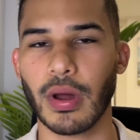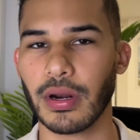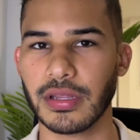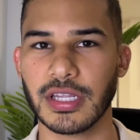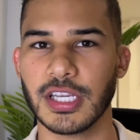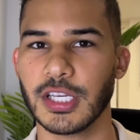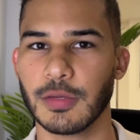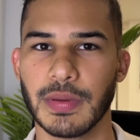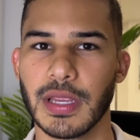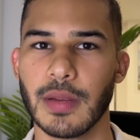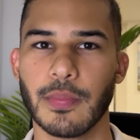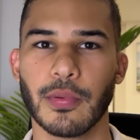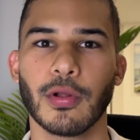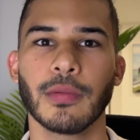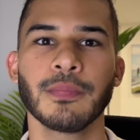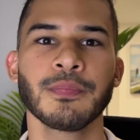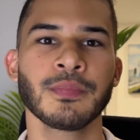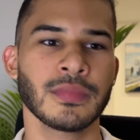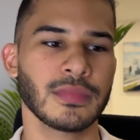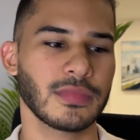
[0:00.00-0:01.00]
of these
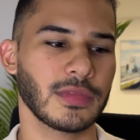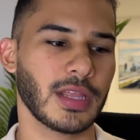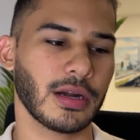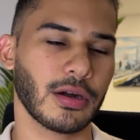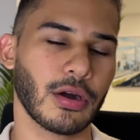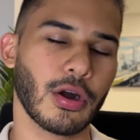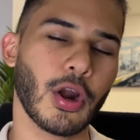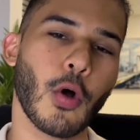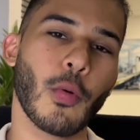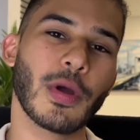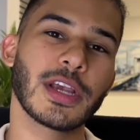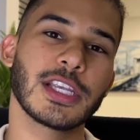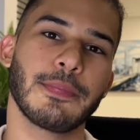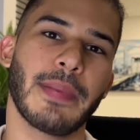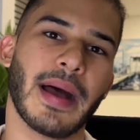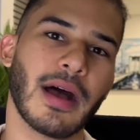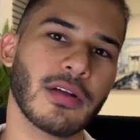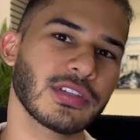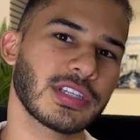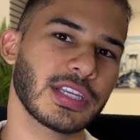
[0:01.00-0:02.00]
people that are always
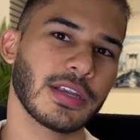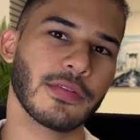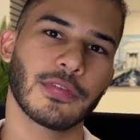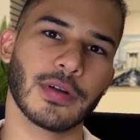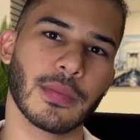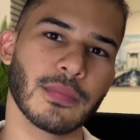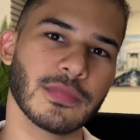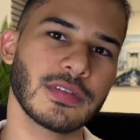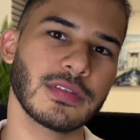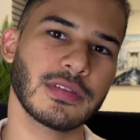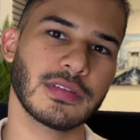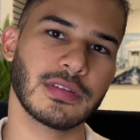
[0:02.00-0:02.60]
bouncing from